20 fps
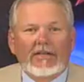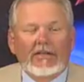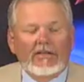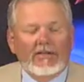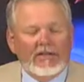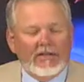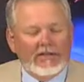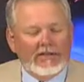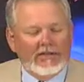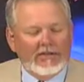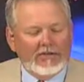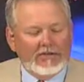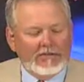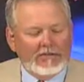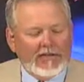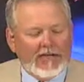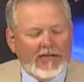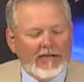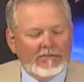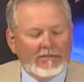Good. Your
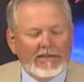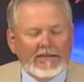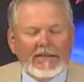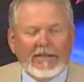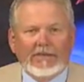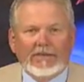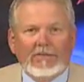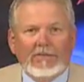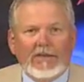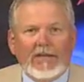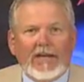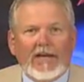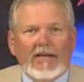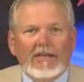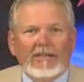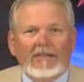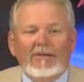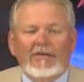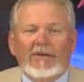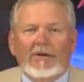topic that you would
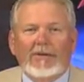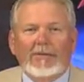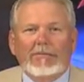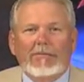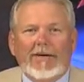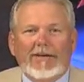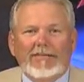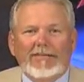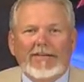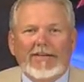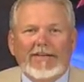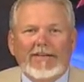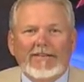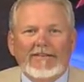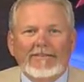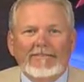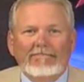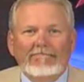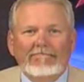like to talk about tonight.